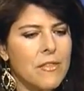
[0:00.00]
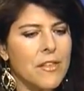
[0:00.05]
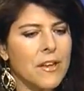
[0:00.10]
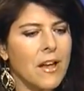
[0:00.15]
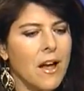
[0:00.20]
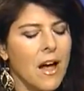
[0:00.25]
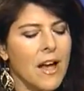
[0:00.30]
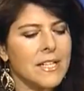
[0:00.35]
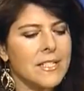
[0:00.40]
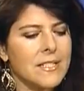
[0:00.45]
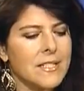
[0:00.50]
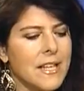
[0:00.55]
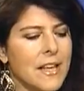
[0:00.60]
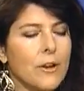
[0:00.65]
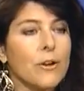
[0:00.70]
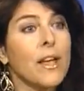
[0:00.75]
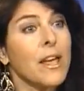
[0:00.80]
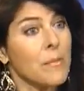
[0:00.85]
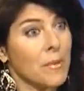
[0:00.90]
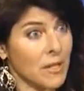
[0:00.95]
the guy
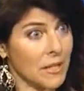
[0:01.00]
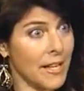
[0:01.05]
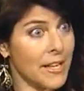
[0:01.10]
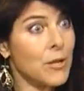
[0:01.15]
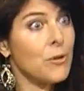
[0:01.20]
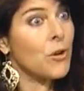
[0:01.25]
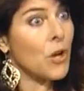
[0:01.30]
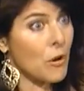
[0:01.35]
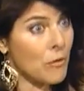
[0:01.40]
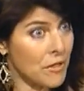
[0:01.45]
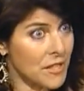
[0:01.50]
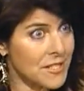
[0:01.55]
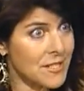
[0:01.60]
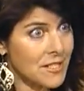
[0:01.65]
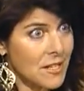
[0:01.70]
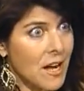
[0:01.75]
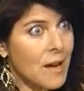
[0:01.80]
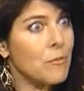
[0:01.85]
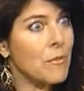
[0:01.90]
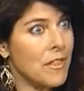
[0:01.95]
said, okay, I'm going to let you go
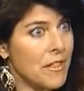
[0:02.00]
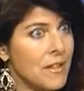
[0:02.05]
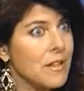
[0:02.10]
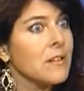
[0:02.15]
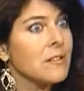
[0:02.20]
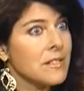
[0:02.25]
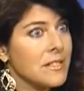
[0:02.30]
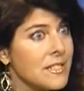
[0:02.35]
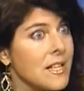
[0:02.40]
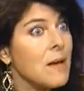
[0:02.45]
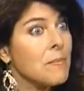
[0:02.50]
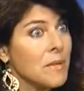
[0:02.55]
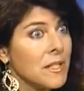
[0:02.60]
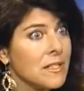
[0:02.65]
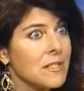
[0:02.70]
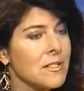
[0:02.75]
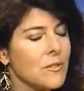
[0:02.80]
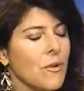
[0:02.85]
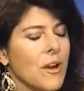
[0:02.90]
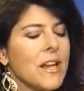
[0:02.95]
this time with a
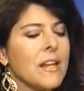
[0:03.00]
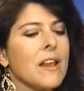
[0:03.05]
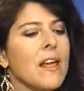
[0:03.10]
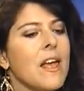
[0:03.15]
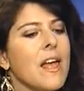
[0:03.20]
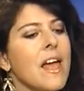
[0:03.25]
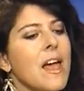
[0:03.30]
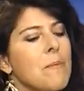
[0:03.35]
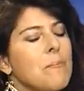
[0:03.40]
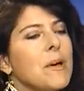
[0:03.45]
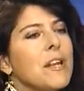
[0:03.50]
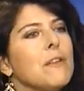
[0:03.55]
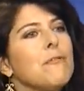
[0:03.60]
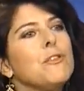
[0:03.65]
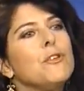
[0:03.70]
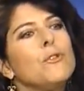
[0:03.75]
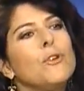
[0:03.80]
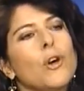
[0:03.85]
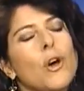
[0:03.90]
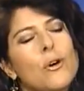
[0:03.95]
summons, right? But
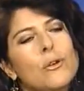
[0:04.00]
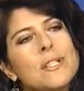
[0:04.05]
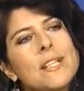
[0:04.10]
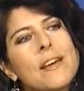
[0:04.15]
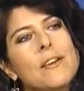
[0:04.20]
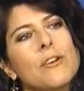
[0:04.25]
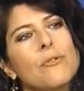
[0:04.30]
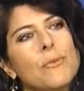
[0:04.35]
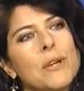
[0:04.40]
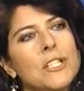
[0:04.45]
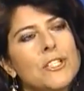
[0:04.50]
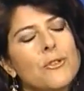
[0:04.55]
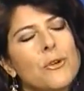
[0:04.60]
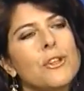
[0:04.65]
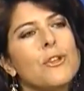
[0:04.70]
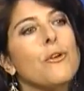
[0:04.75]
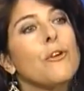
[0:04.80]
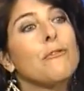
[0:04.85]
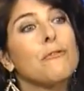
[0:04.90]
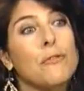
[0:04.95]
if you go down and
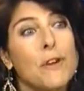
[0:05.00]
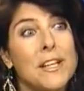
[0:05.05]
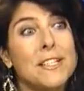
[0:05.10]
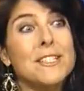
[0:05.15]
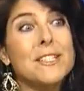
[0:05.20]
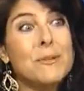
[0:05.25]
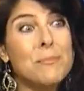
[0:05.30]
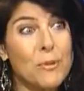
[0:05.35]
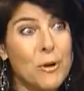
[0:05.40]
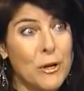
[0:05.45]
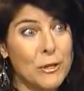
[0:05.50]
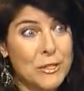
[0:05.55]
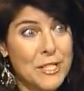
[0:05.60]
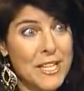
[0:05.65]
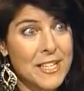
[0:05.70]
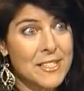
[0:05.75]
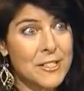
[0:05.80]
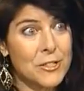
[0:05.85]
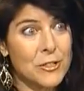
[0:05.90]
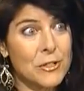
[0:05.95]
rejoin your friends, the
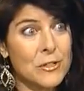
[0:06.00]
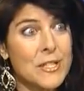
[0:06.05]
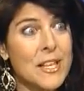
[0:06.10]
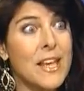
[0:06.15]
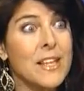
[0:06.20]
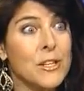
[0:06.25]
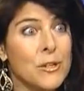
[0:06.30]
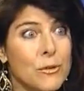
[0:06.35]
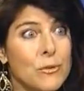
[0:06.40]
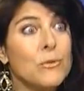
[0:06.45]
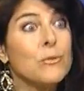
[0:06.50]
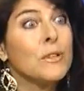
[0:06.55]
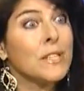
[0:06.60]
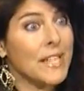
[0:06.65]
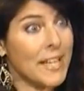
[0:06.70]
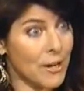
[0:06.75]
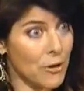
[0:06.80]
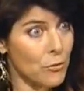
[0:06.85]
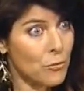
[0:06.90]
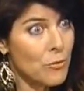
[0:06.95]
protesters, and you
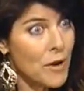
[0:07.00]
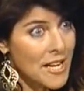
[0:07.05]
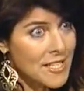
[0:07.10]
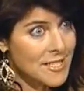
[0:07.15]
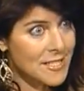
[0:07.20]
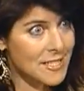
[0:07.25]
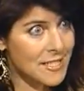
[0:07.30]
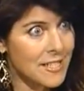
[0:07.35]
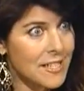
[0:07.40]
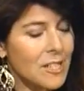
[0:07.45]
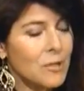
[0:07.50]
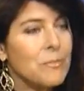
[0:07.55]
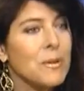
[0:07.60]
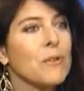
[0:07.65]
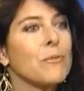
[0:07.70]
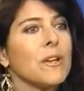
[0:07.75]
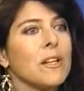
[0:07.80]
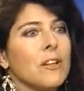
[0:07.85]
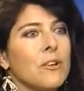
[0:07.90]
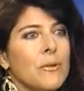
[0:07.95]
get arrested, it'll
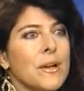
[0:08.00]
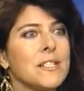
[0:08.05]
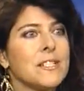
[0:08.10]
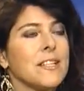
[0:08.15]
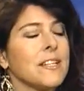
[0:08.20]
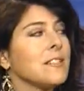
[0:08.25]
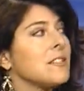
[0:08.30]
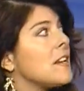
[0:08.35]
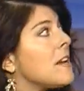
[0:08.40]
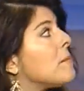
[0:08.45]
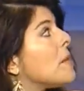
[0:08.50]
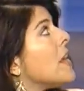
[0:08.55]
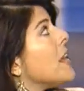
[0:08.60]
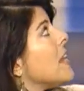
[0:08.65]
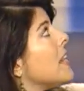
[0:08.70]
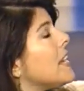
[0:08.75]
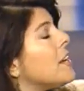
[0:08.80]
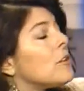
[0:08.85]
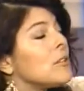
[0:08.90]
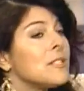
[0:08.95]
be a real arrest next time.
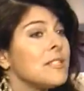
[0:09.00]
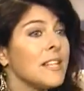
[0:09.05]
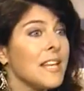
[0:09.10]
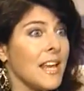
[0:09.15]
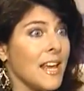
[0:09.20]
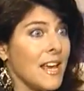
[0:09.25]
Here's a